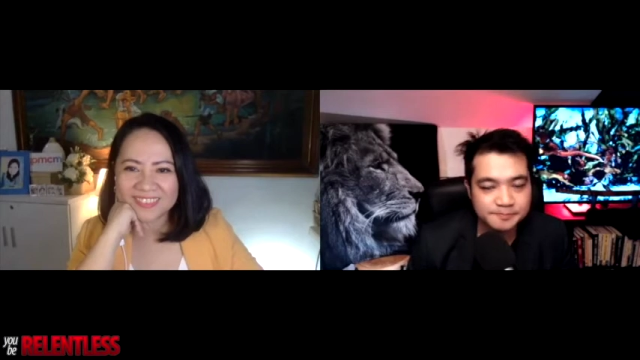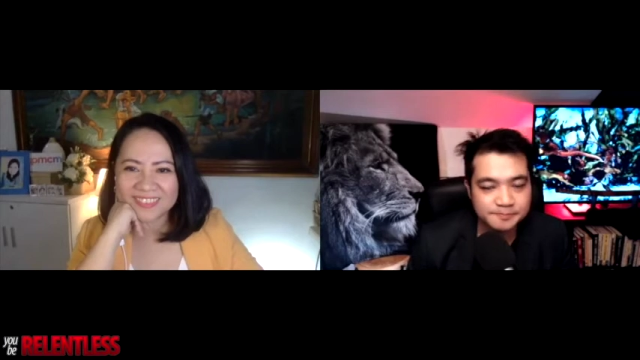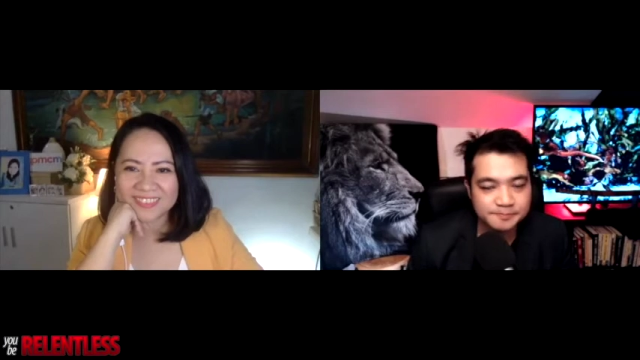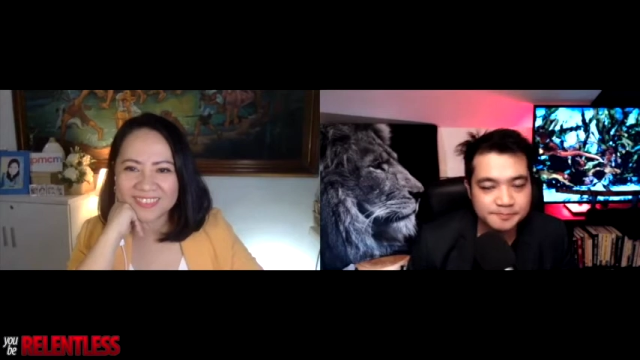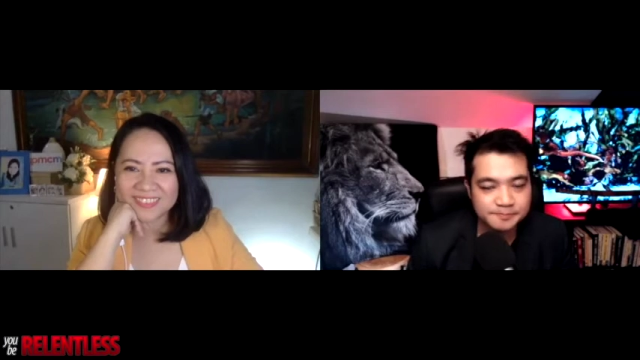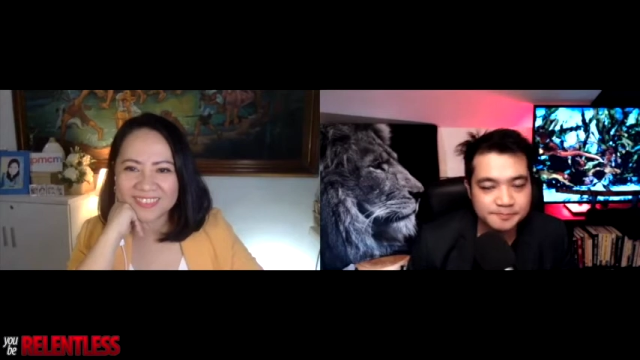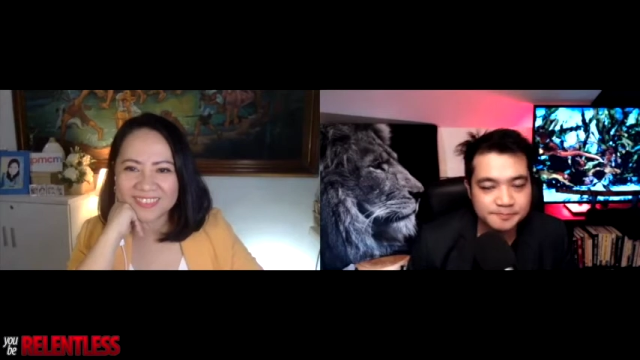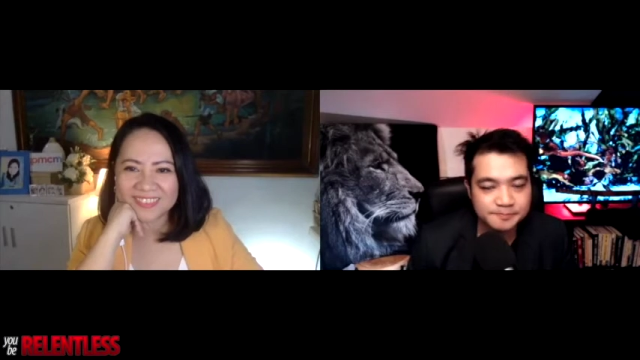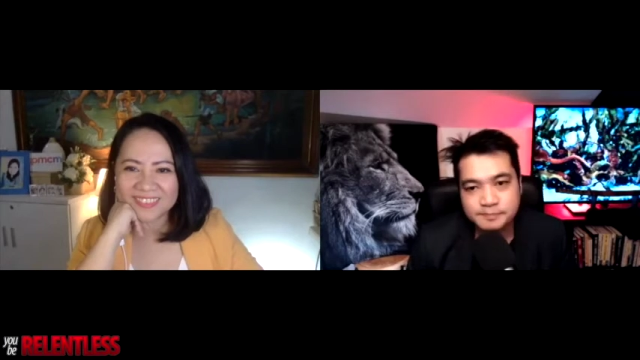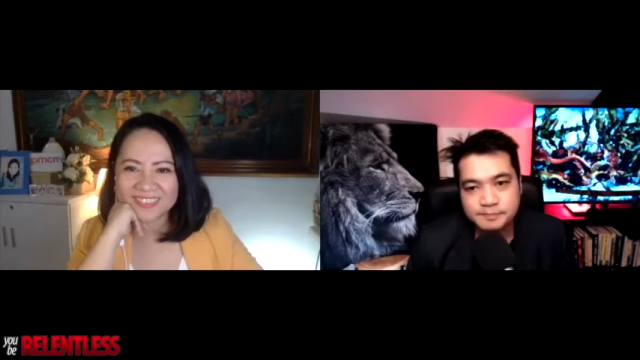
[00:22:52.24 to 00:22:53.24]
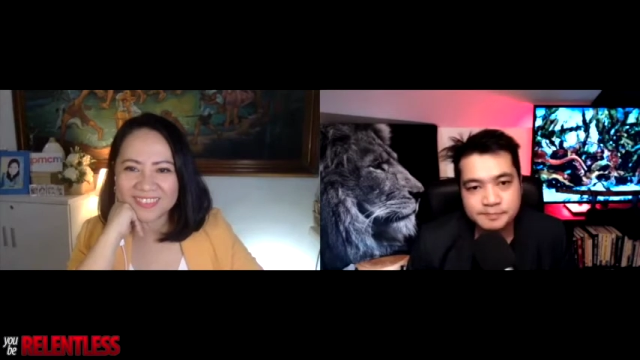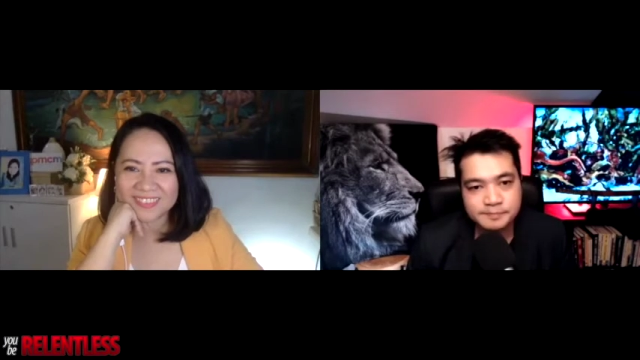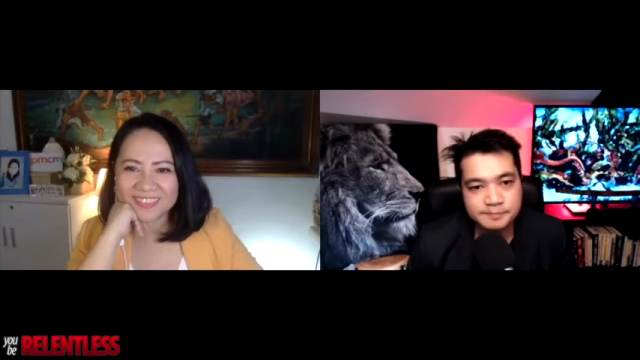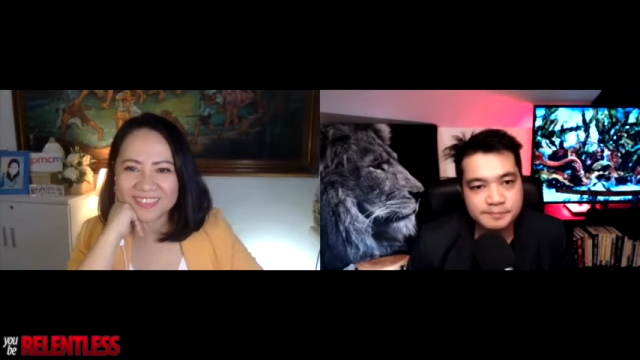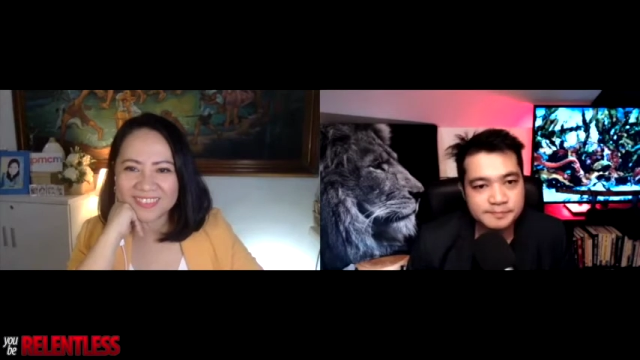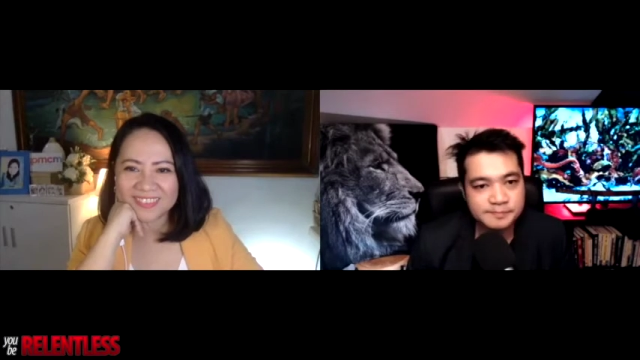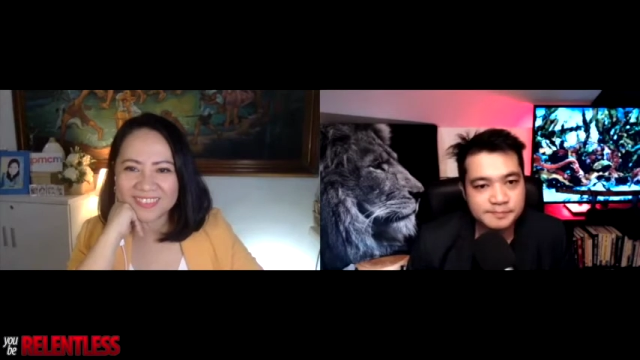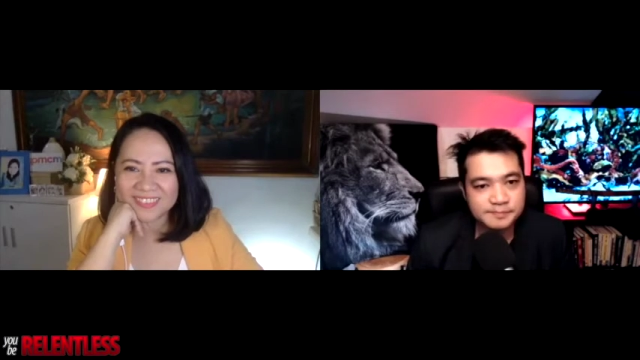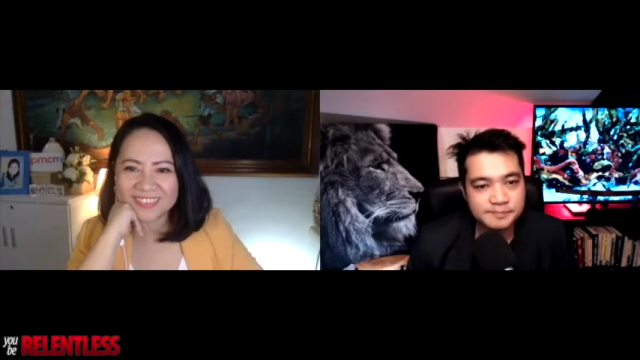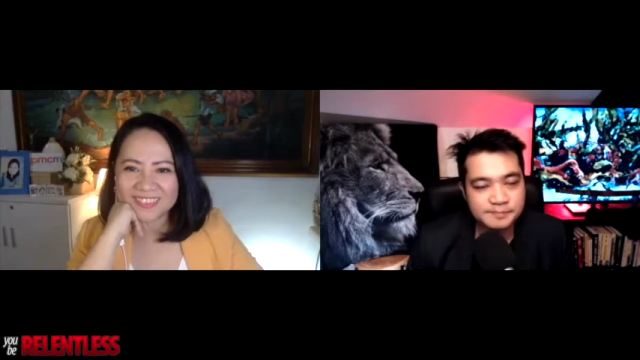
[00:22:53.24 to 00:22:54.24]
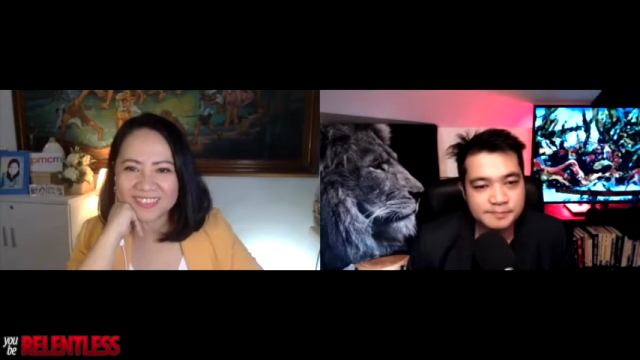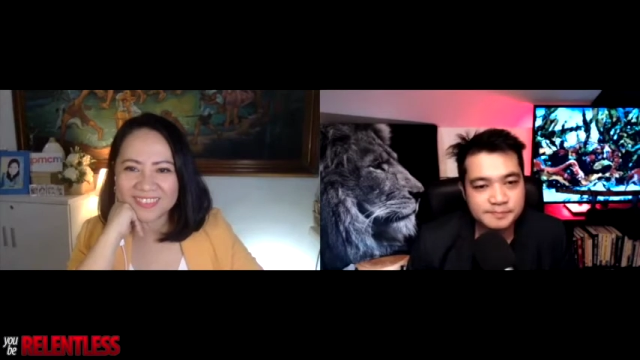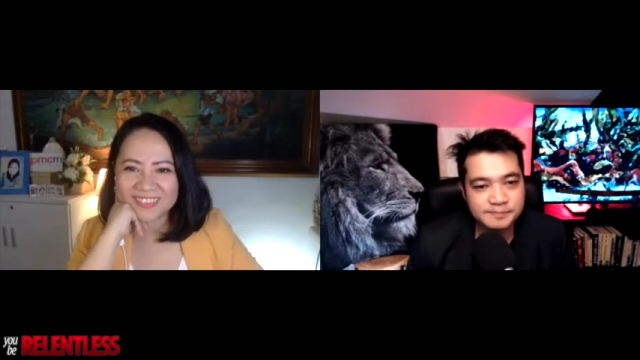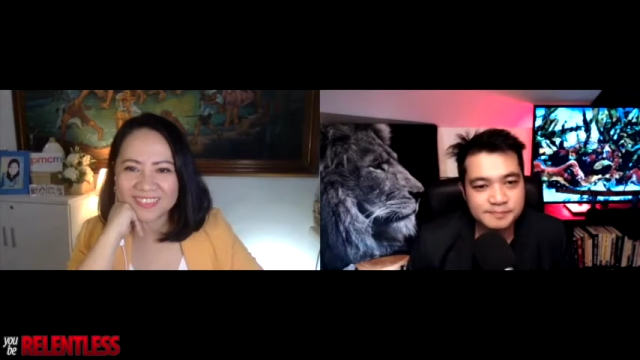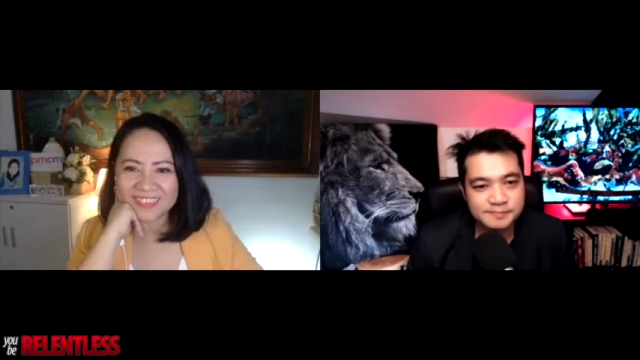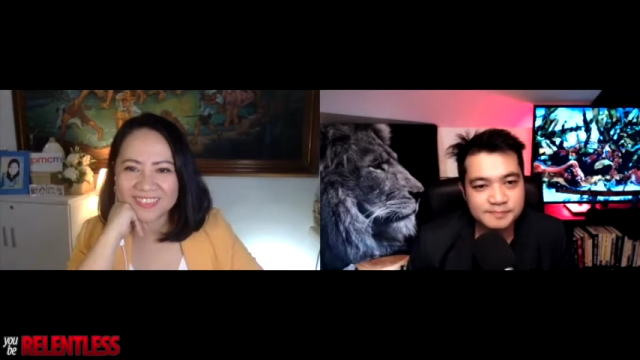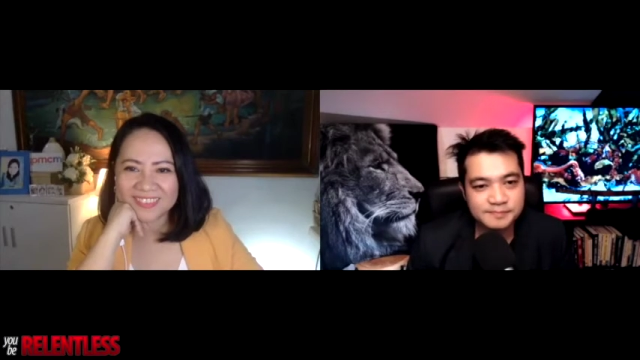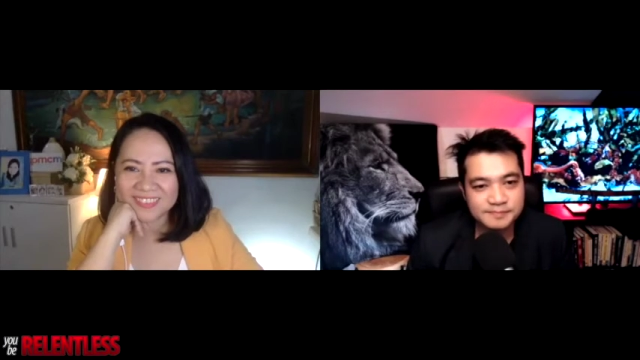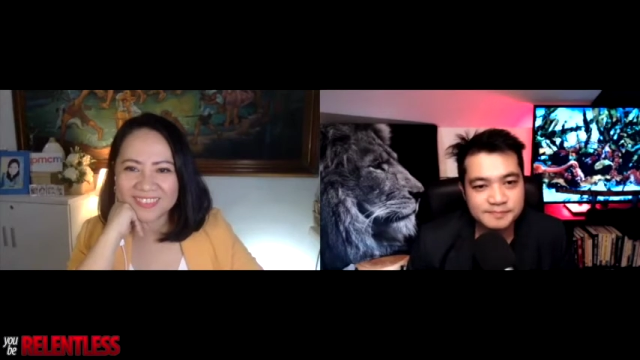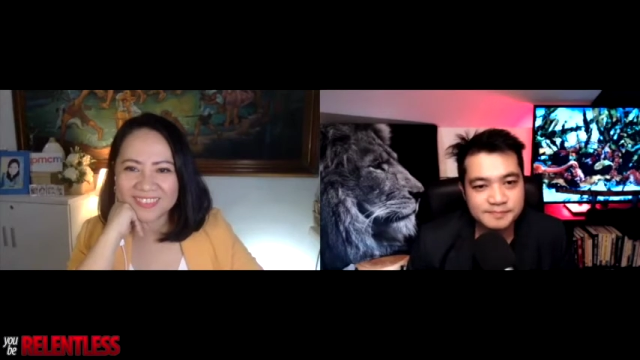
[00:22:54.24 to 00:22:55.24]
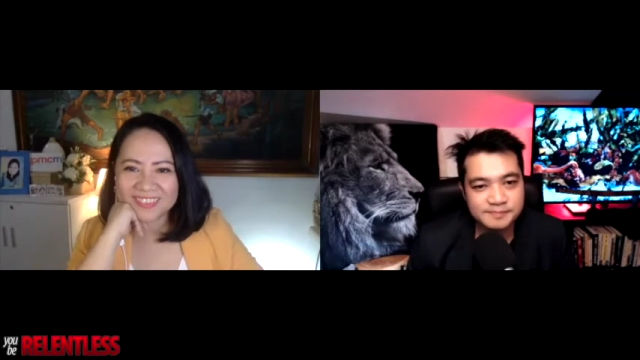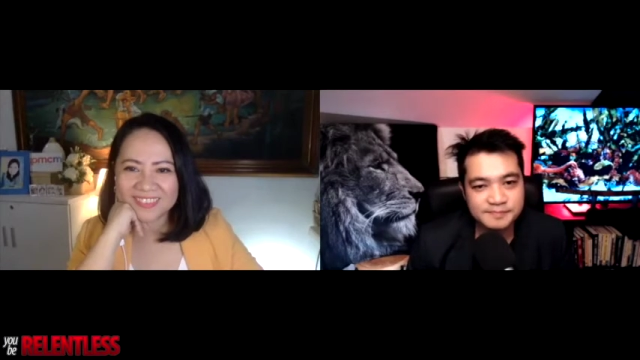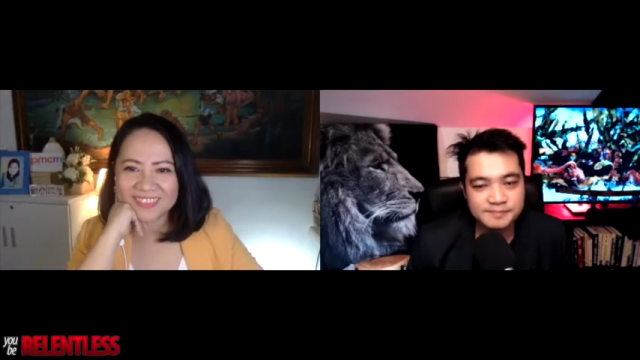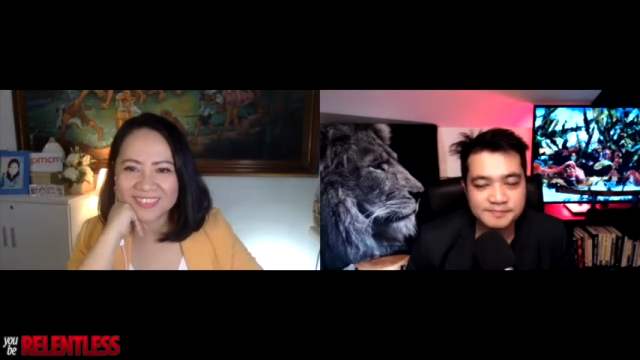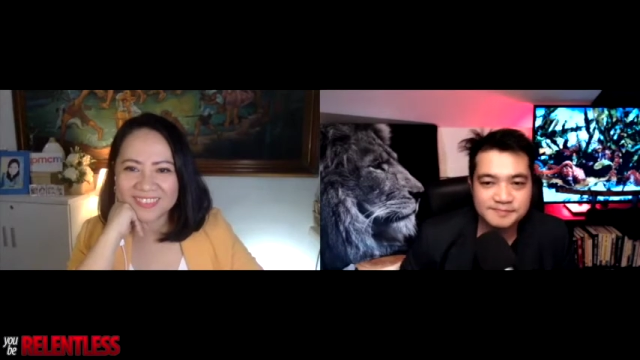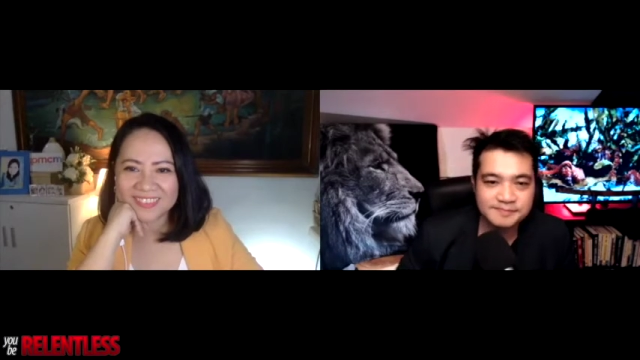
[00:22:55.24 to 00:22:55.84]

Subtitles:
No one is speaking in this clip.